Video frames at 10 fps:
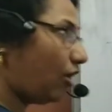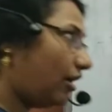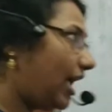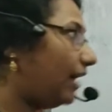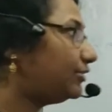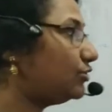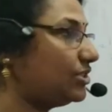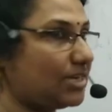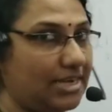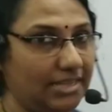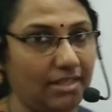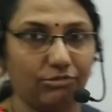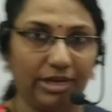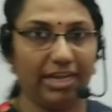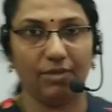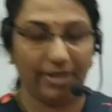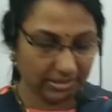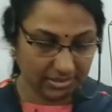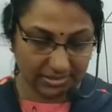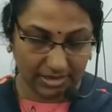don't have to study the 3D
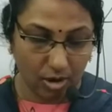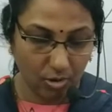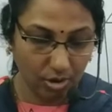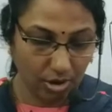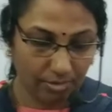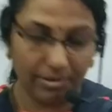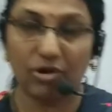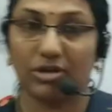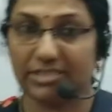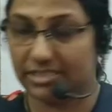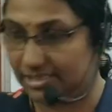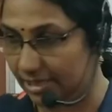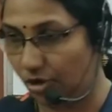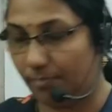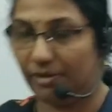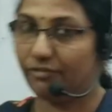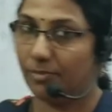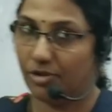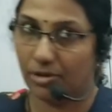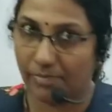vectors now because it is a topic
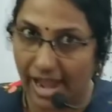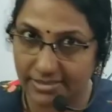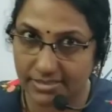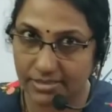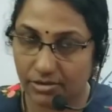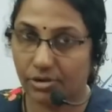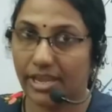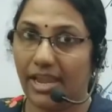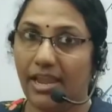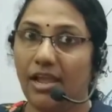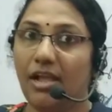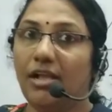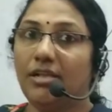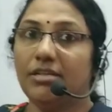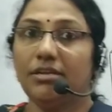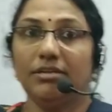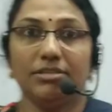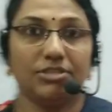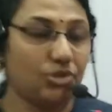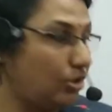from your maths. Okay.
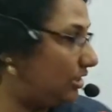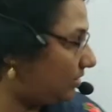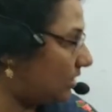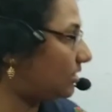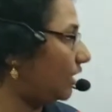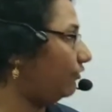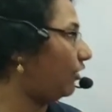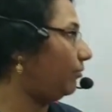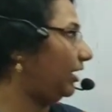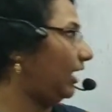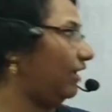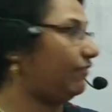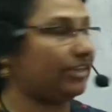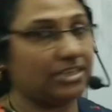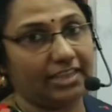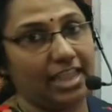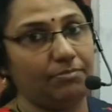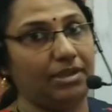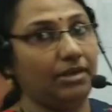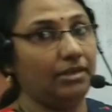So just informing a vector can
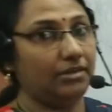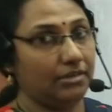be